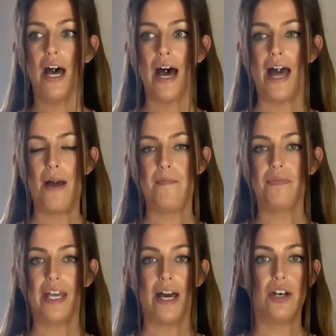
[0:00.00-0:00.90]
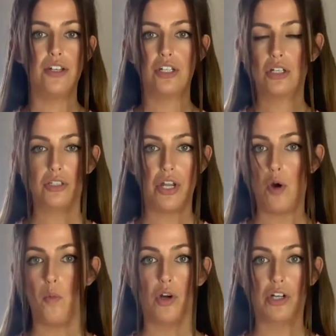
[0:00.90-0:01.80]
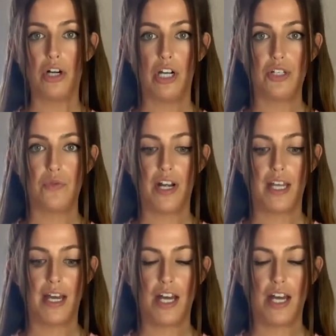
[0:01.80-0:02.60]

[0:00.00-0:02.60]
that no more colours running